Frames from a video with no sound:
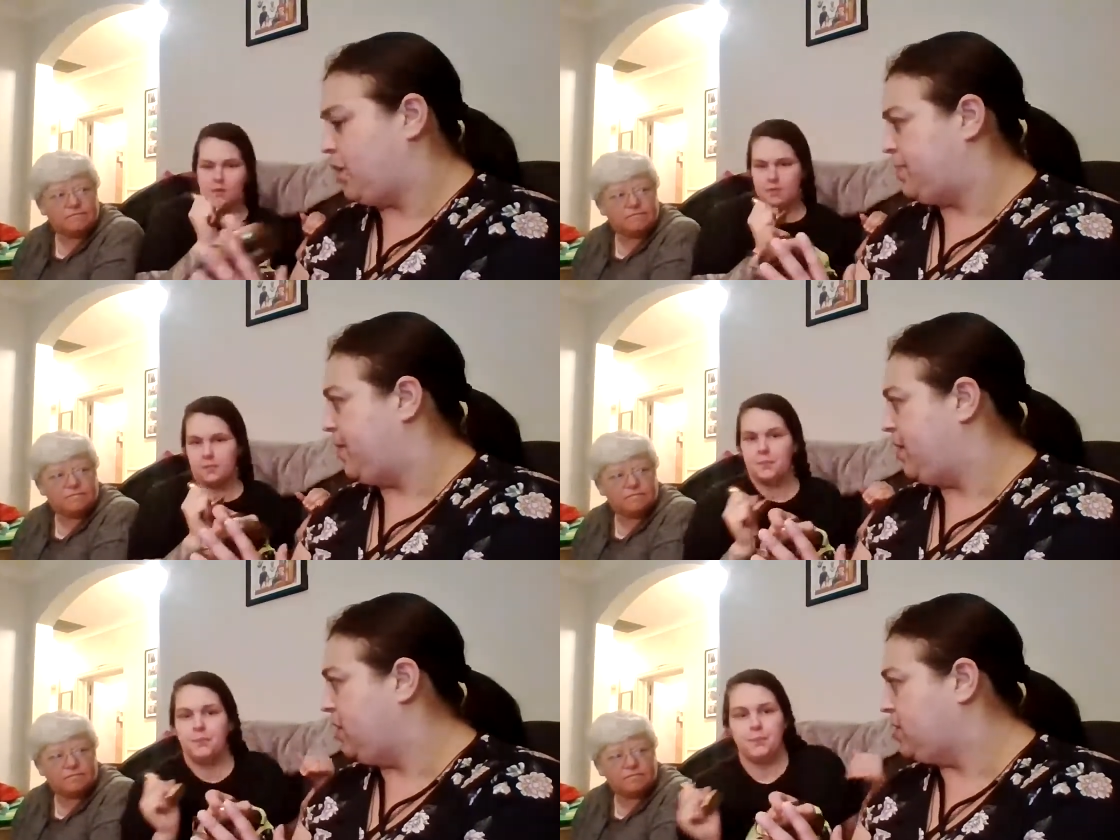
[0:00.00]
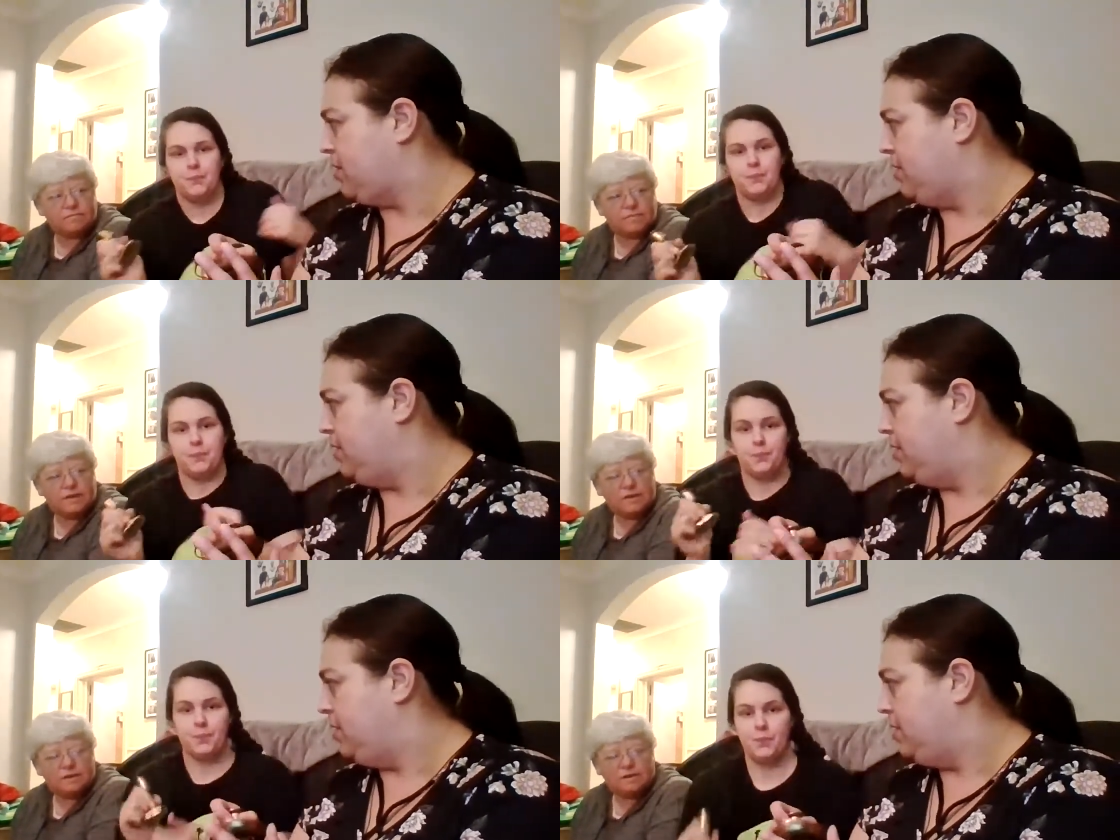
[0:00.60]
Speaker 1: prosperity altar?
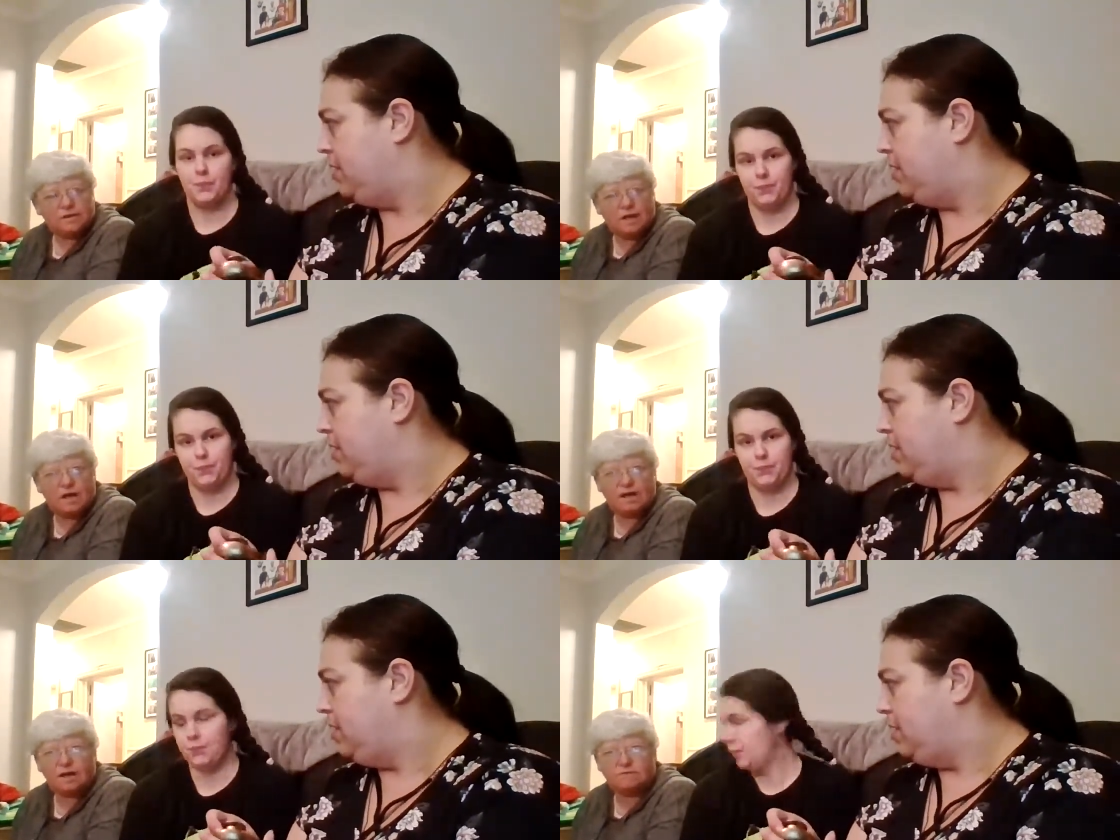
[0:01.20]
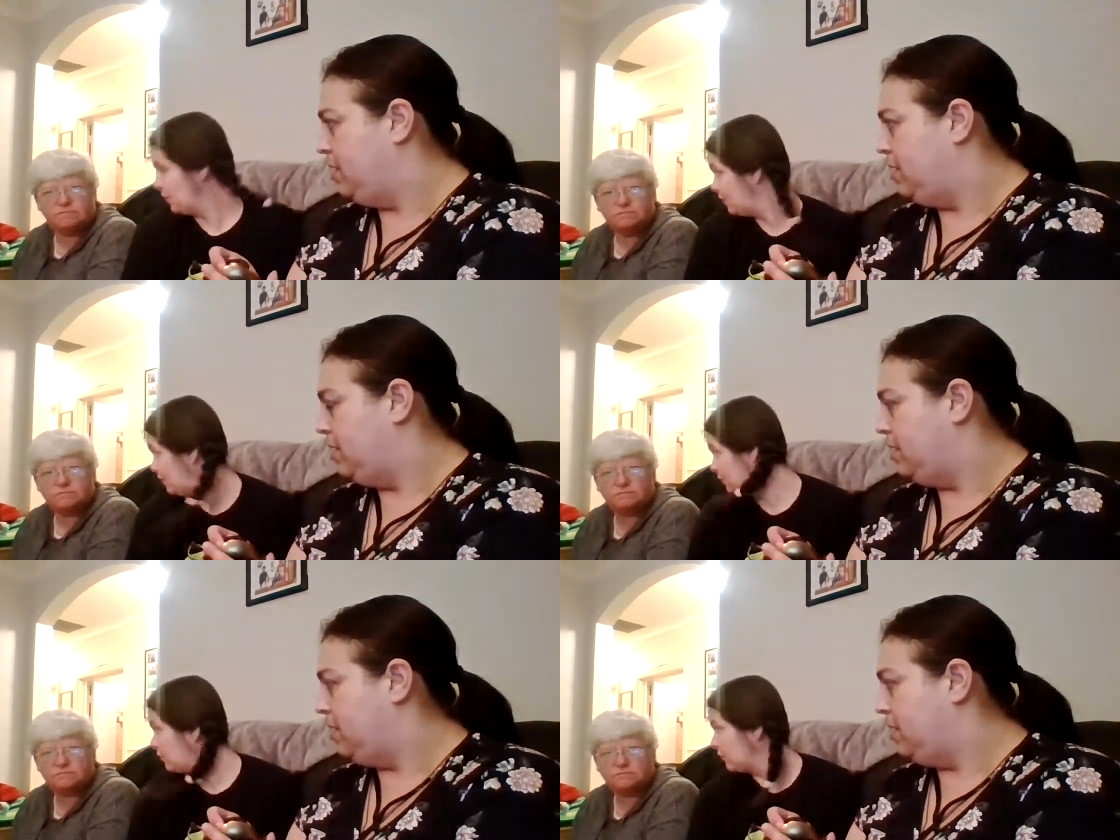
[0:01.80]
Um,
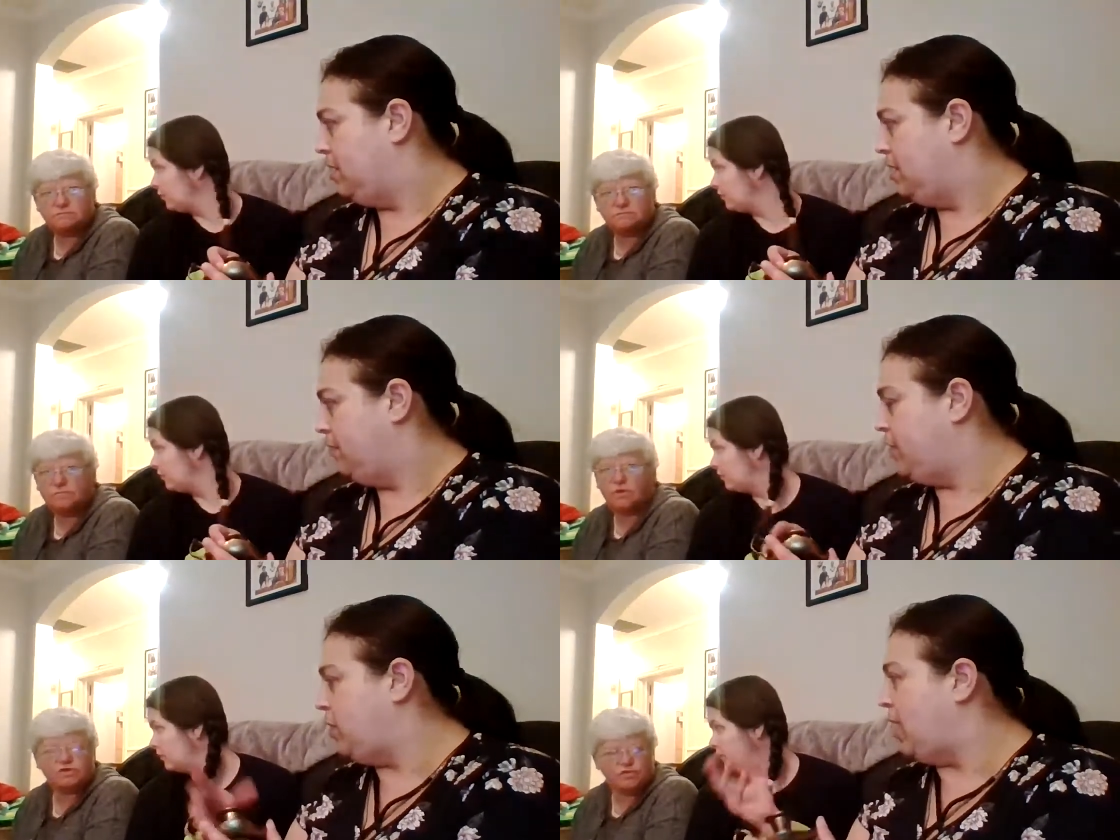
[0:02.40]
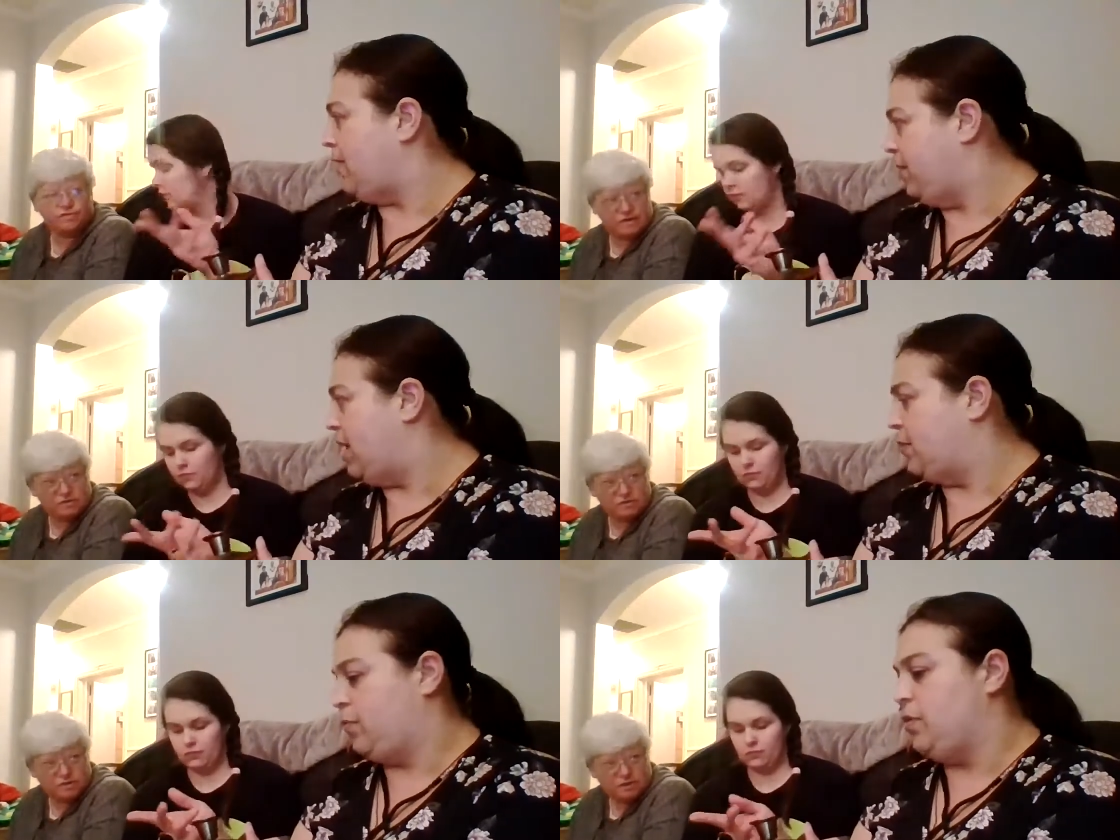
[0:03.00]
no, if you don't, have a
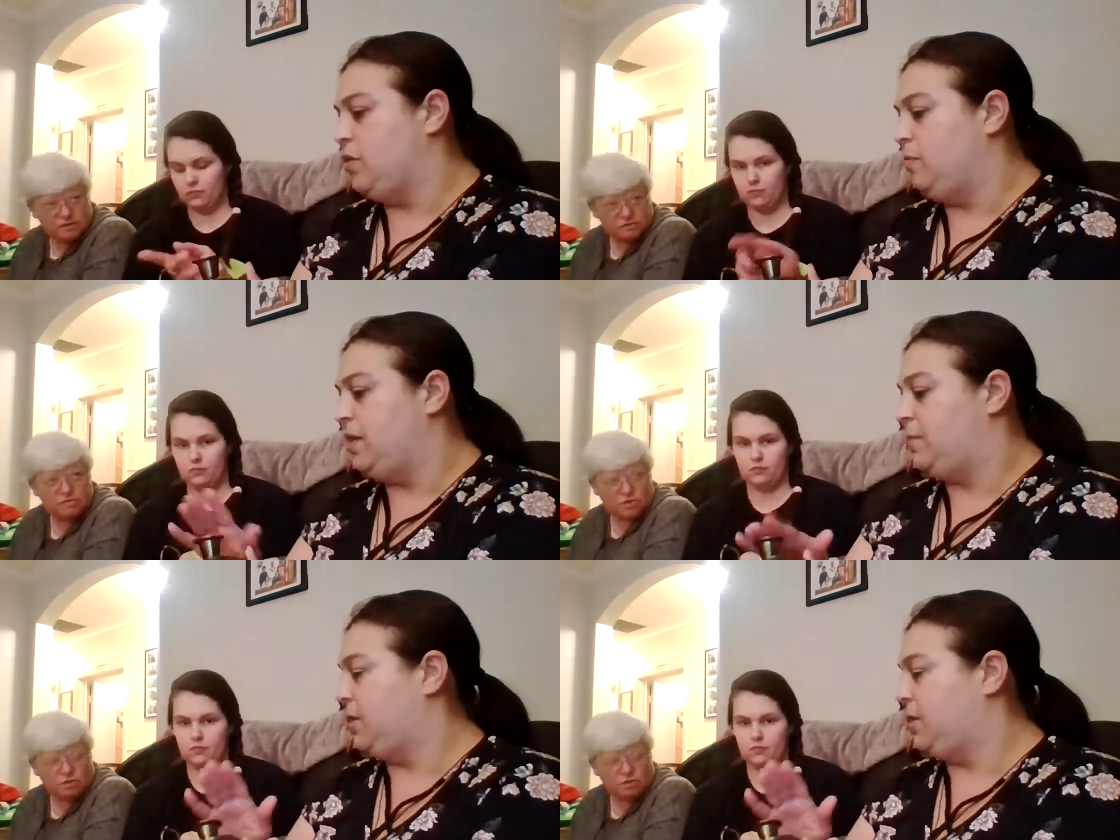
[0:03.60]
lot of room, you no.